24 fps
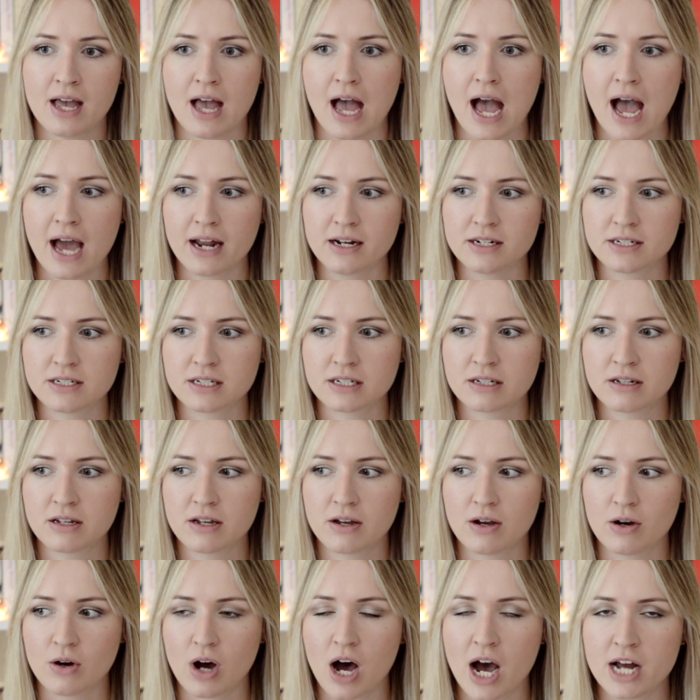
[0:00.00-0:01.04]
and
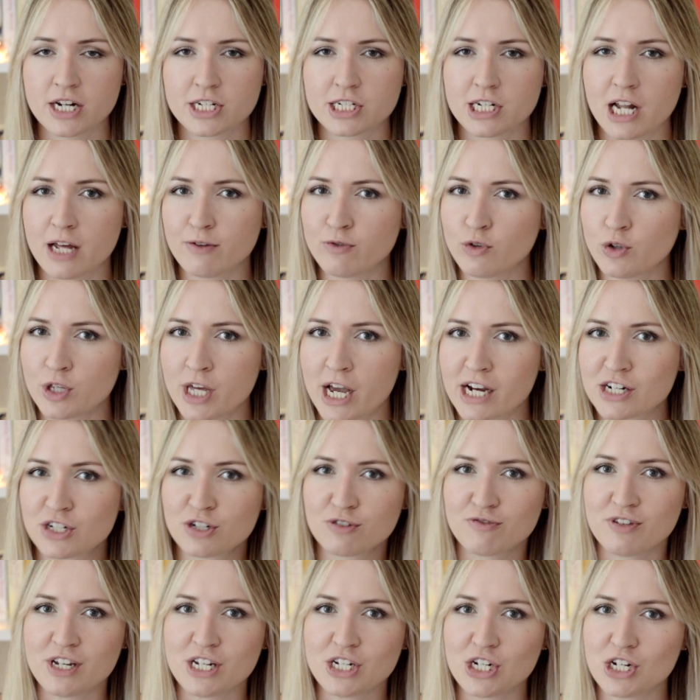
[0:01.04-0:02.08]
I just love all the
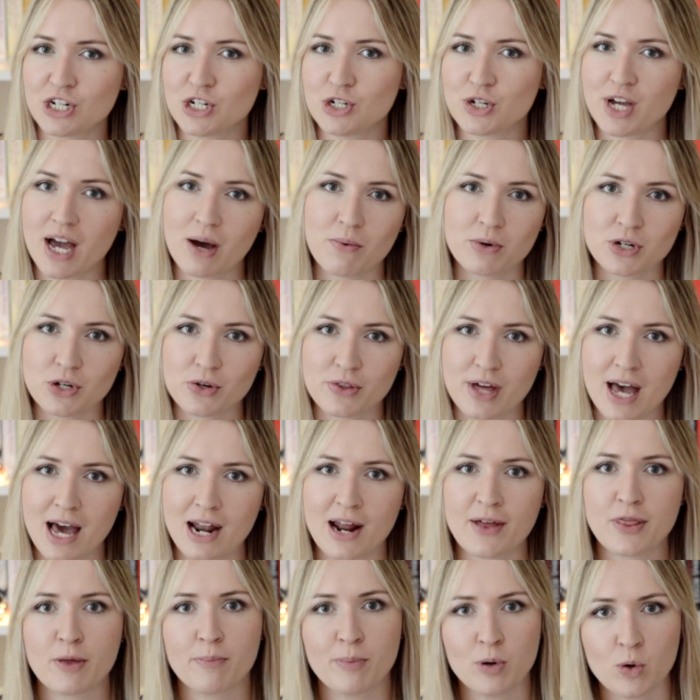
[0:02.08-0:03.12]
extra features you get when you're there,
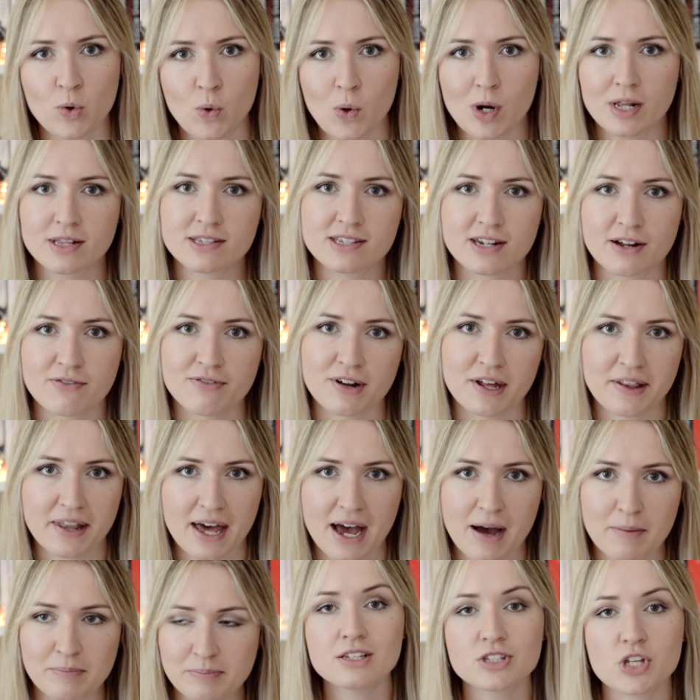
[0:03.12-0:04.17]
like the pool and stuff like
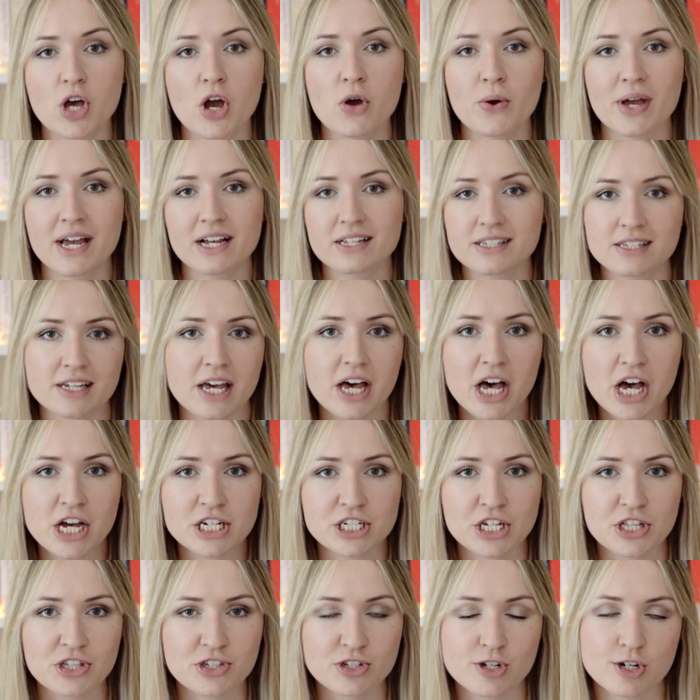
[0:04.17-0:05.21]
that. So
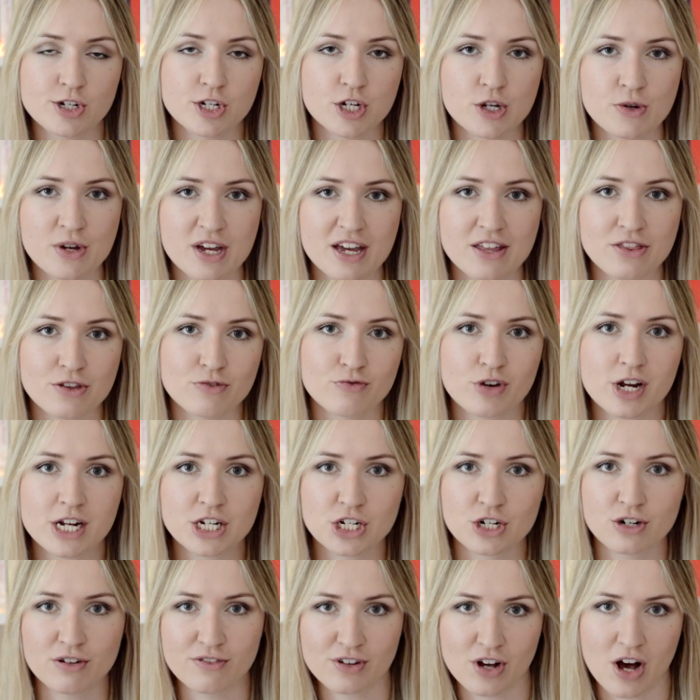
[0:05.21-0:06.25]
excursions to do in the
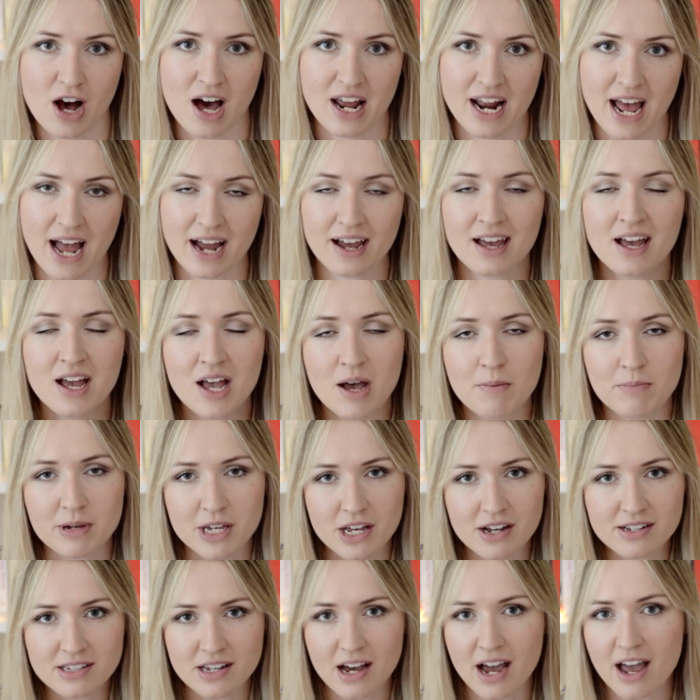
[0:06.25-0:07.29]
region of Carnac.
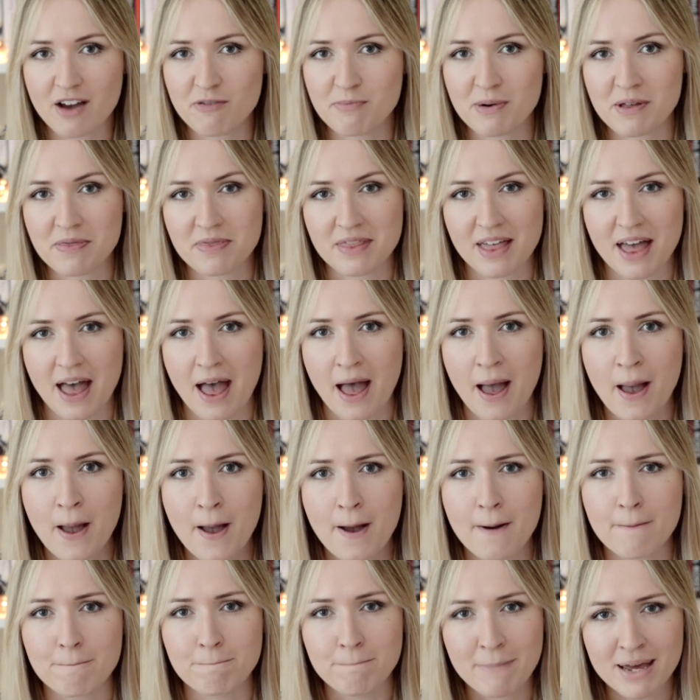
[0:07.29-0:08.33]
Because I have been there
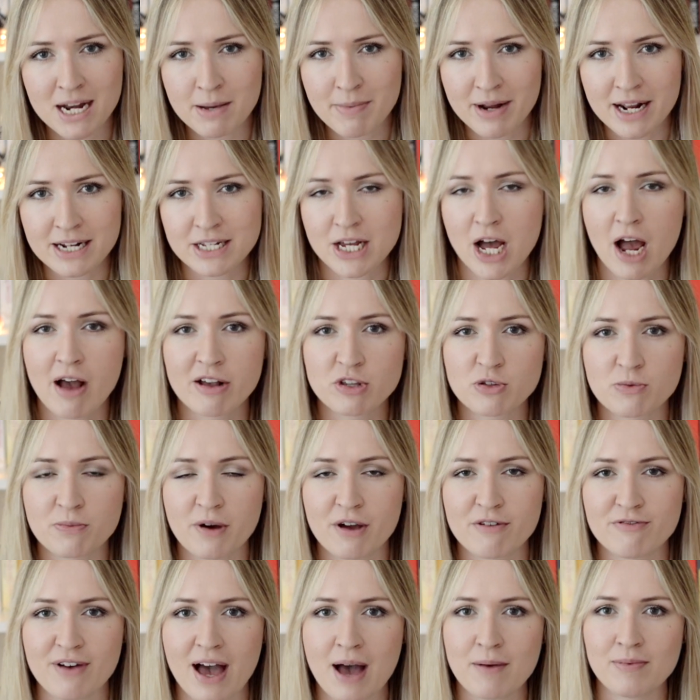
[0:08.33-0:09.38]
many times with
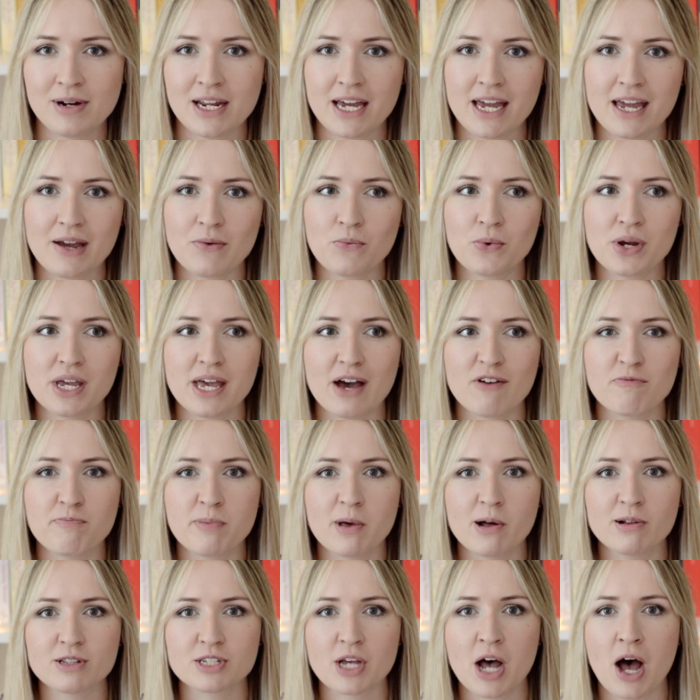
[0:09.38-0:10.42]
my family, we have
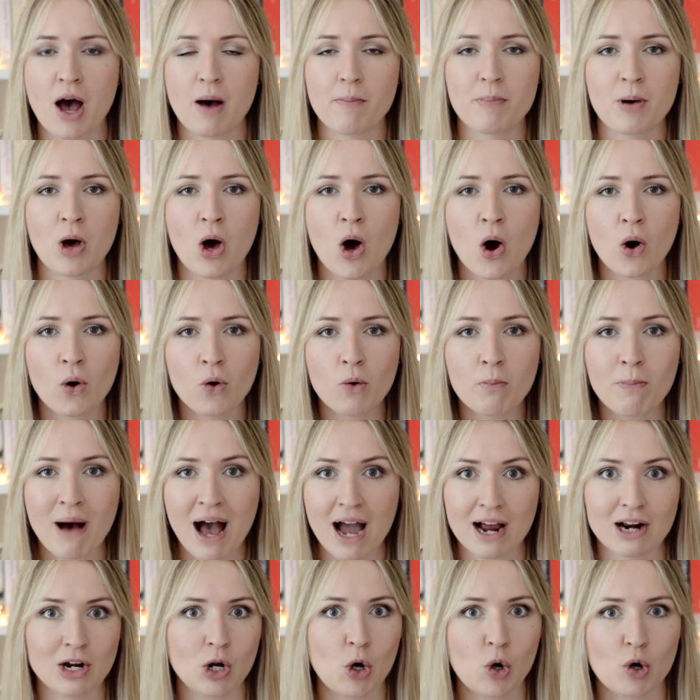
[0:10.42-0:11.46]
built up a whole
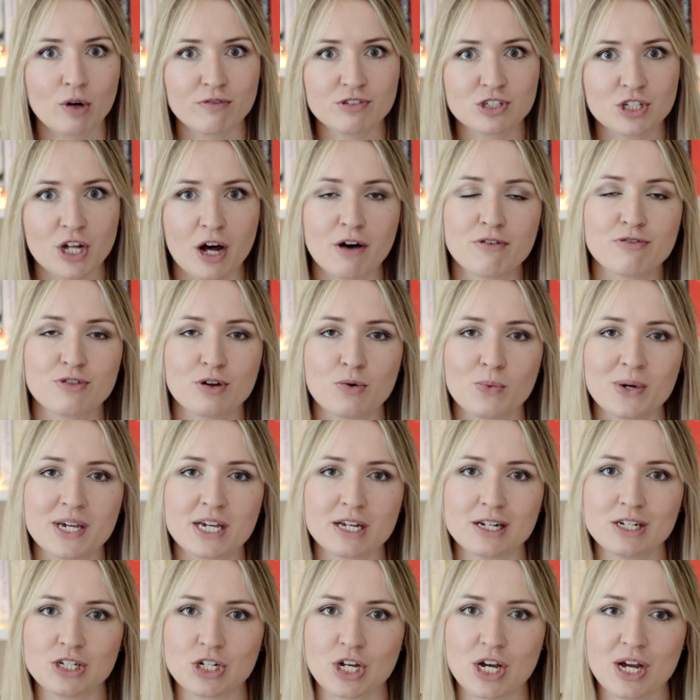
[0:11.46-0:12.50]
backlog of stuff that we
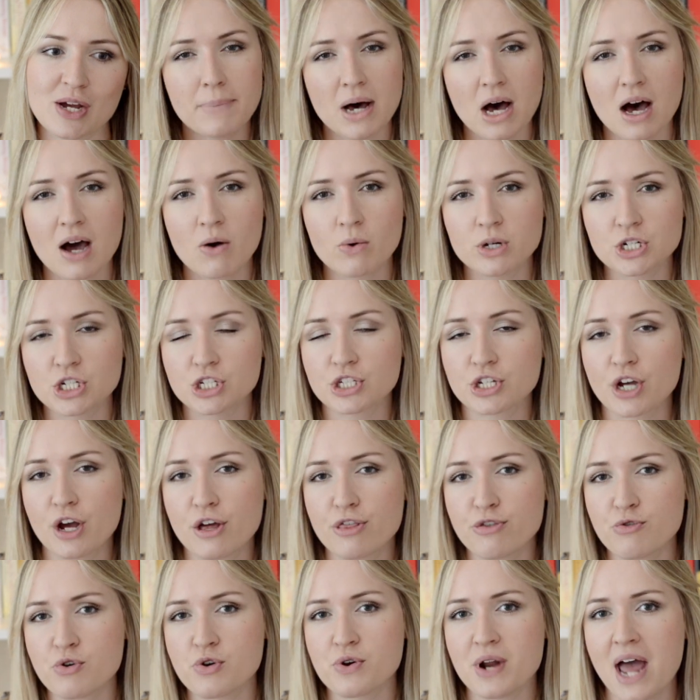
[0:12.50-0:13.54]
can do. But I will just go
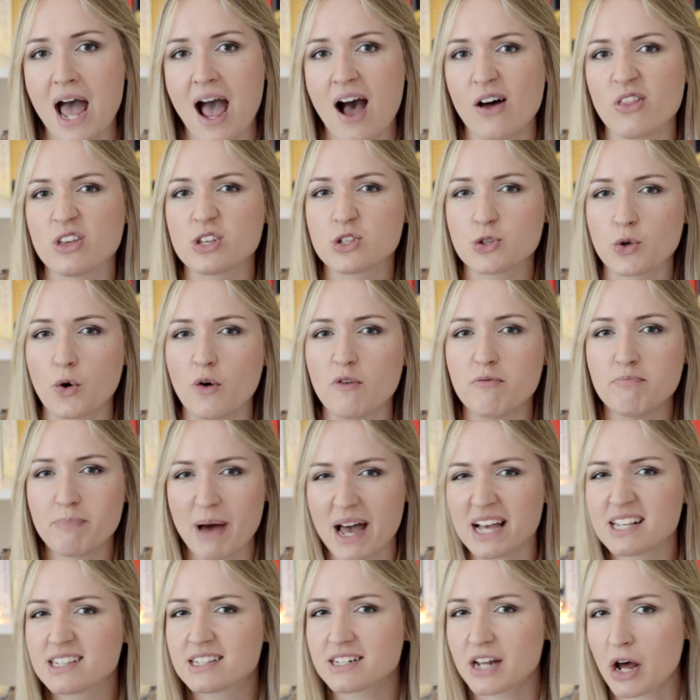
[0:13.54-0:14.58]
through now the sort of
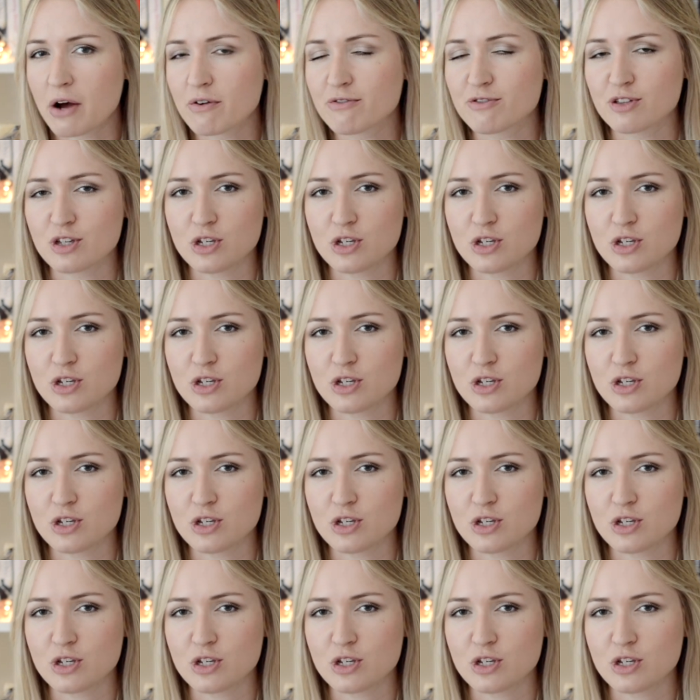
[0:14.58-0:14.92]
best stuff